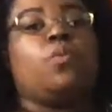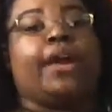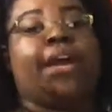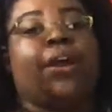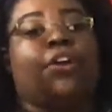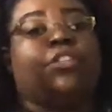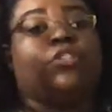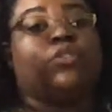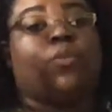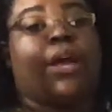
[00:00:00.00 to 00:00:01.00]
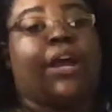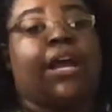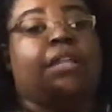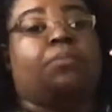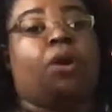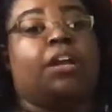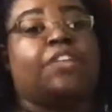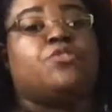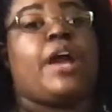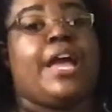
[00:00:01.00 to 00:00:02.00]
where the square and part of
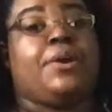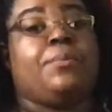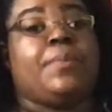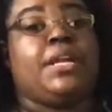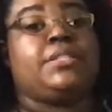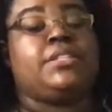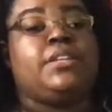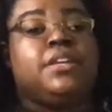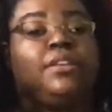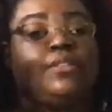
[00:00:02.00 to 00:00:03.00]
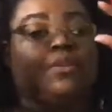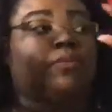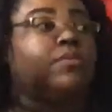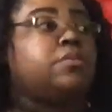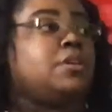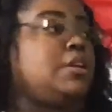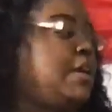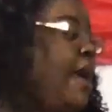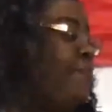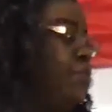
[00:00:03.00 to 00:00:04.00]
the triangle meet. So
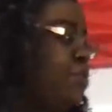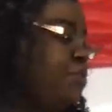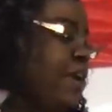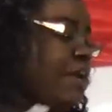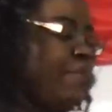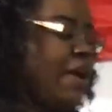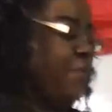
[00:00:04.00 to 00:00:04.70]
I'm using red, Mom.